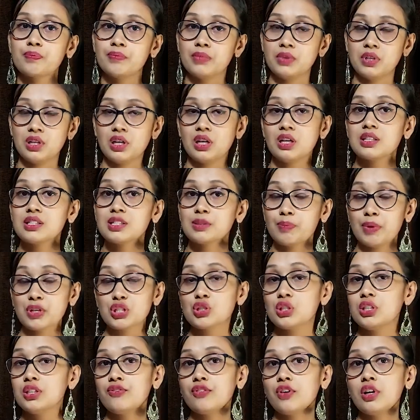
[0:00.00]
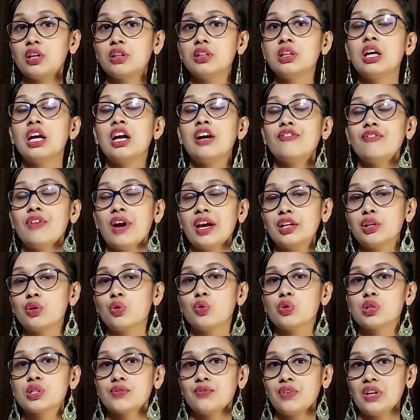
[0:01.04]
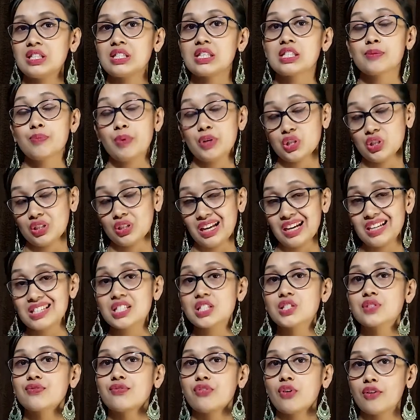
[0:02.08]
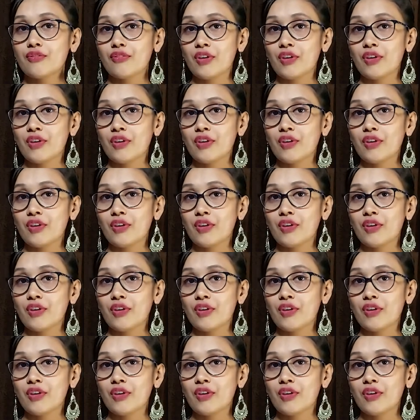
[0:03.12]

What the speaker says: especially for varicose vein, specialized for